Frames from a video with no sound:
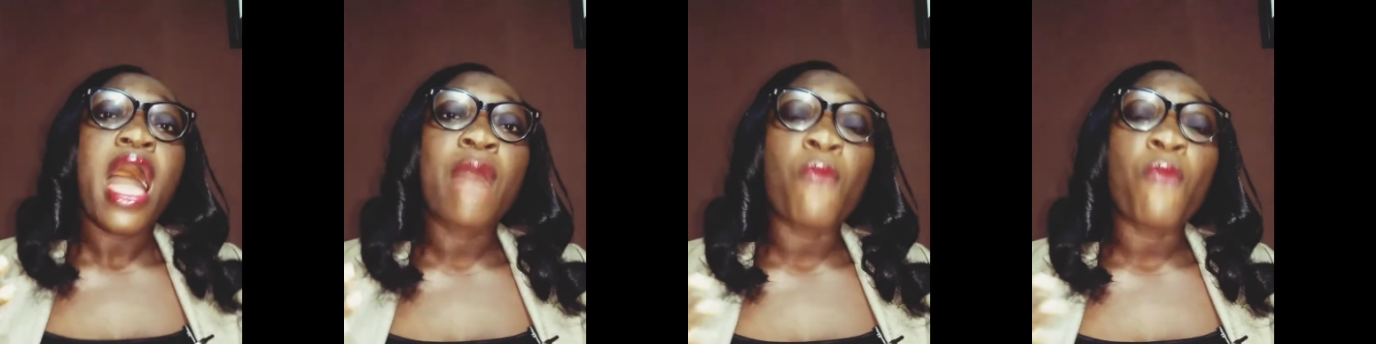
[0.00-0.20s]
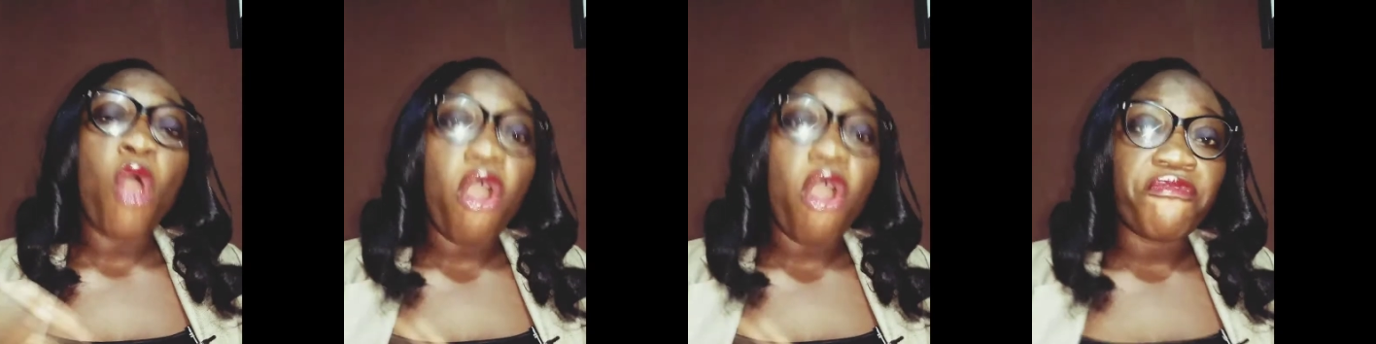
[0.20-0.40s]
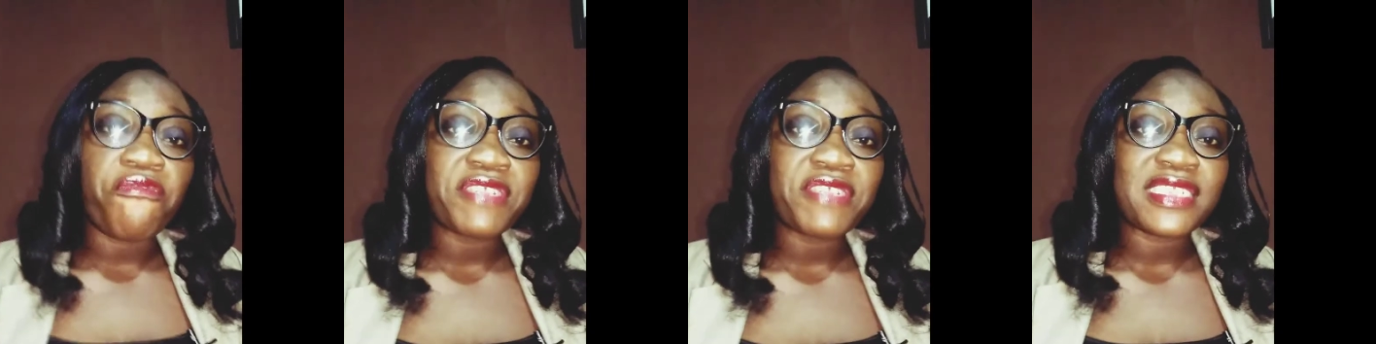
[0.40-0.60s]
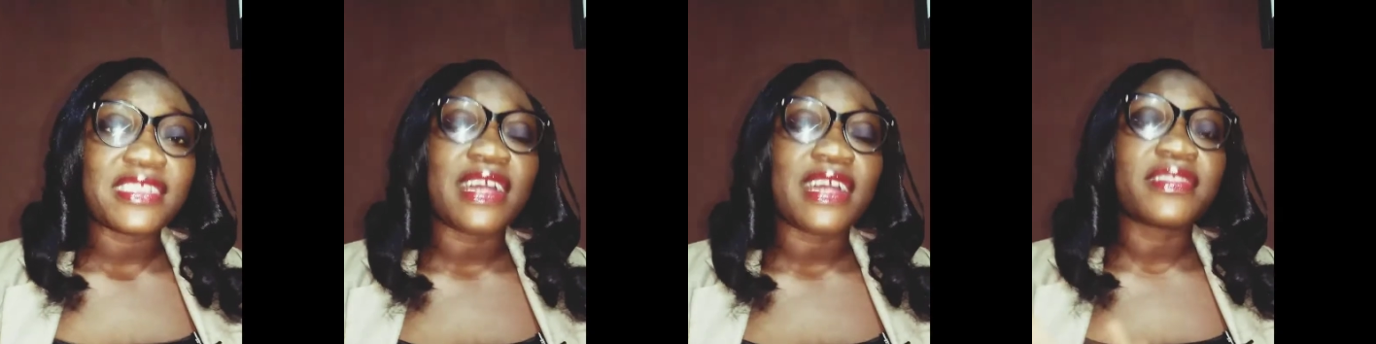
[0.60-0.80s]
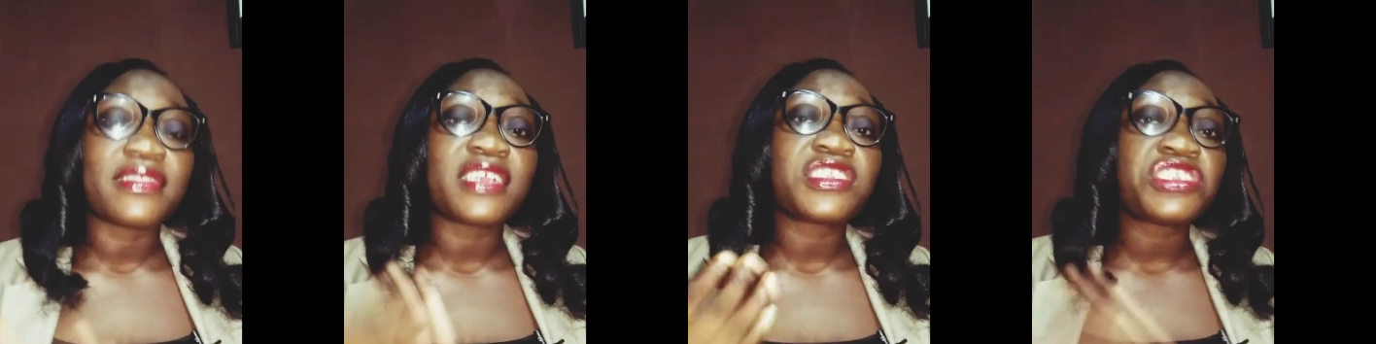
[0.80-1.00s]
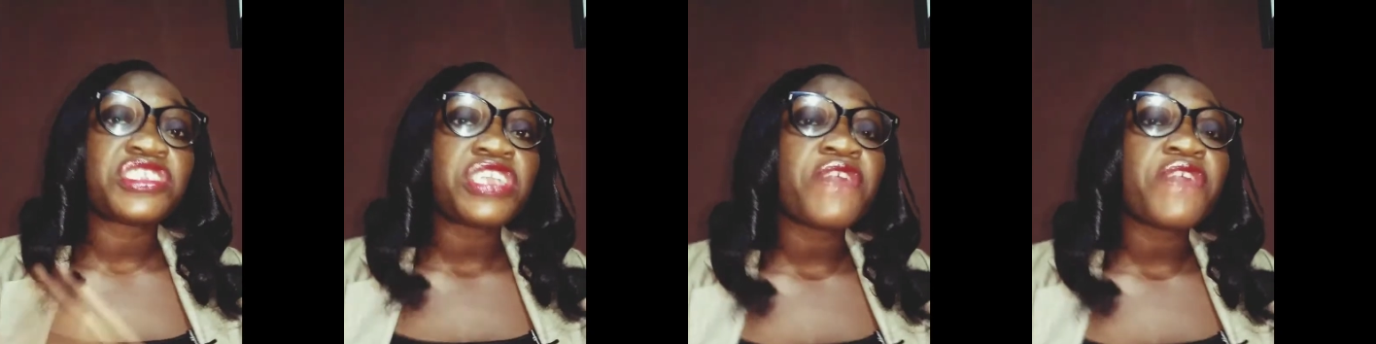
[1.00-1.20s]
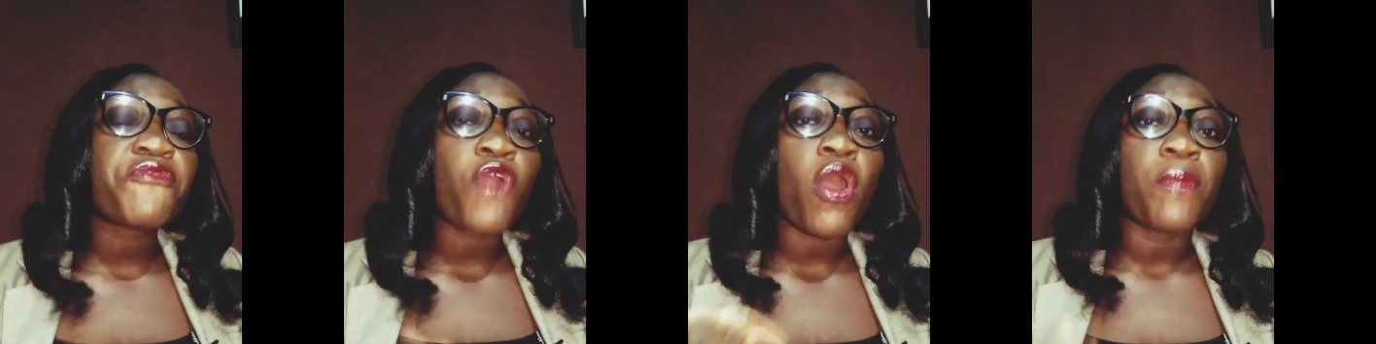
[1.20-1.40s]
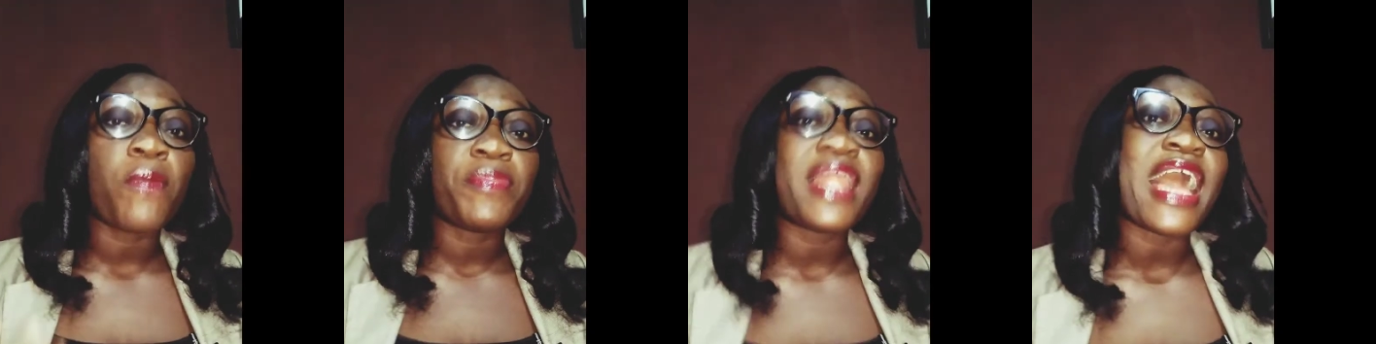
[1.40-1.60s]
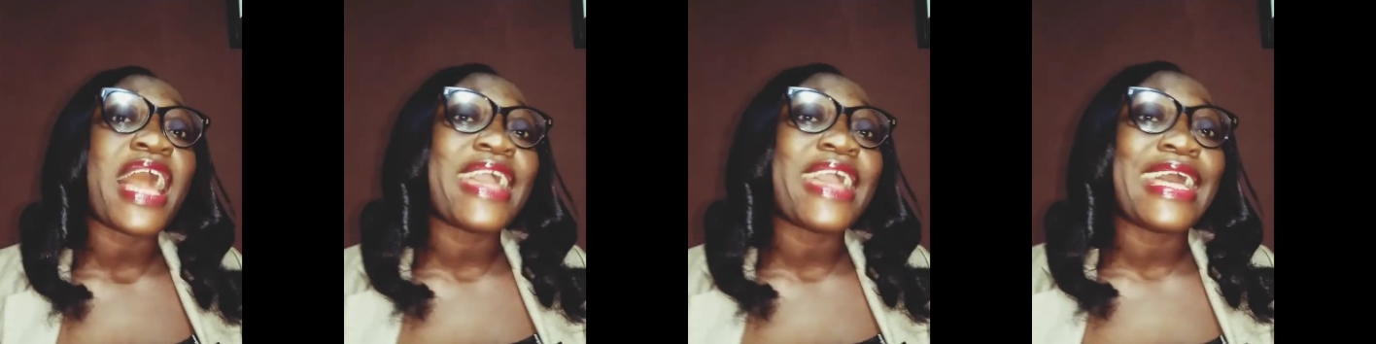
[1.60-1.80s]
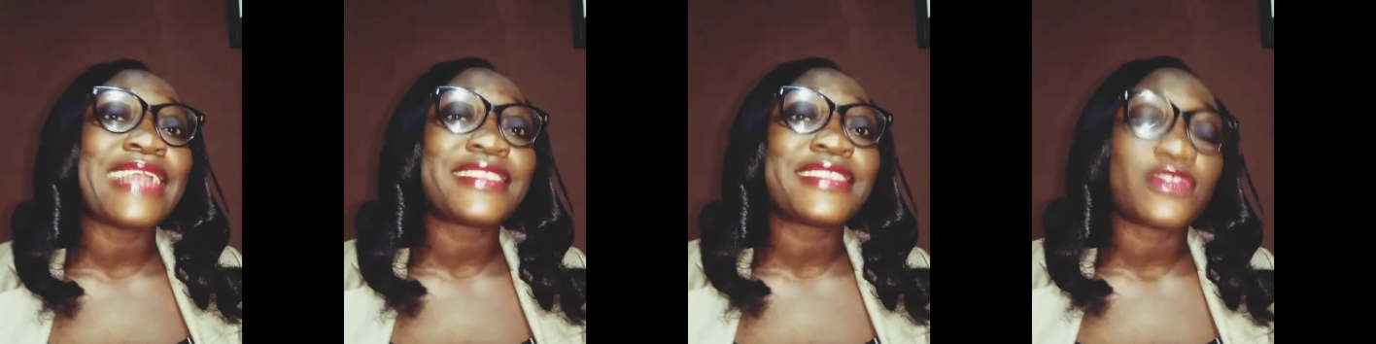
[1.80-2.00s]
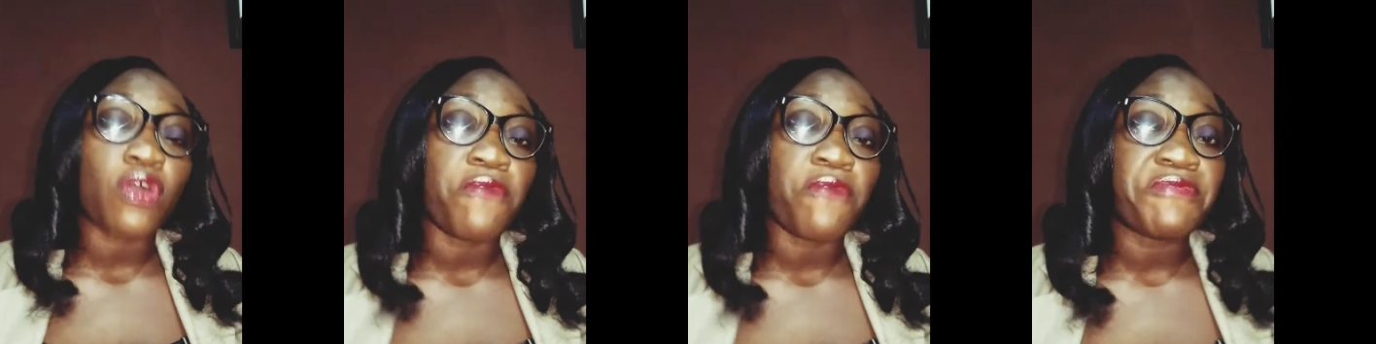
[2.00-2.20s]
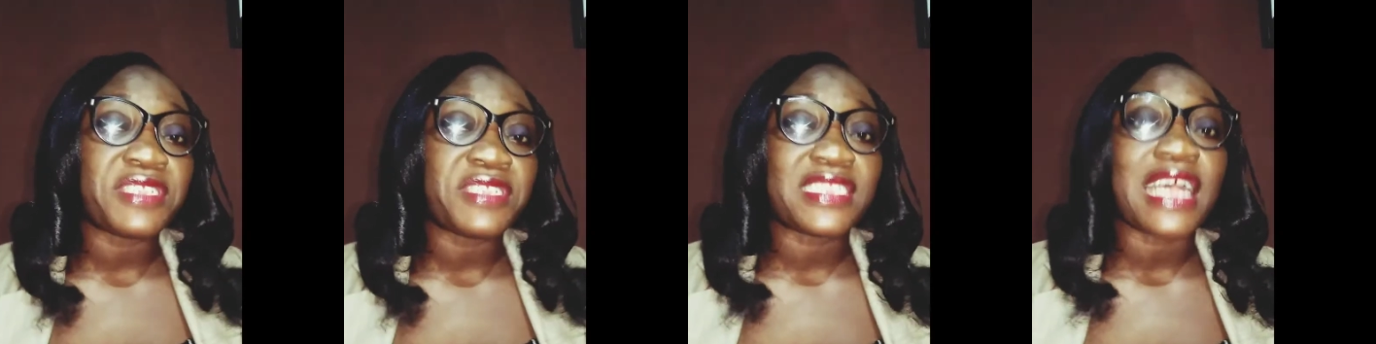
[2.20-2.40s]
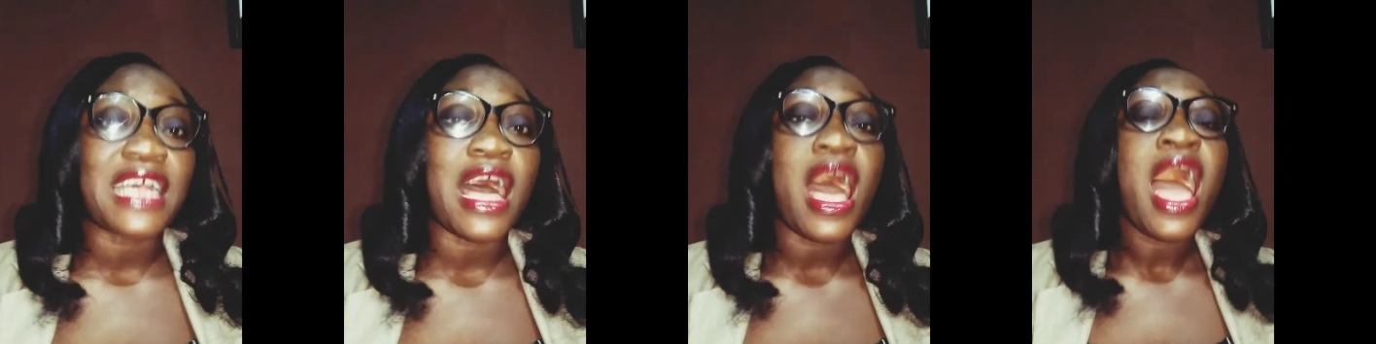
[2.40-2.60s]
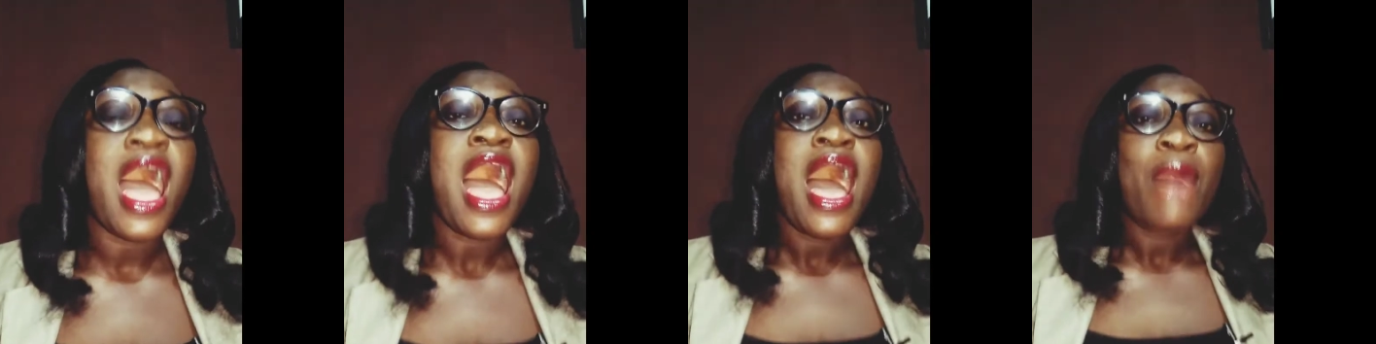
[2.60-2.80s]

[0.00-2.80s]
officer, the chief compliance officer,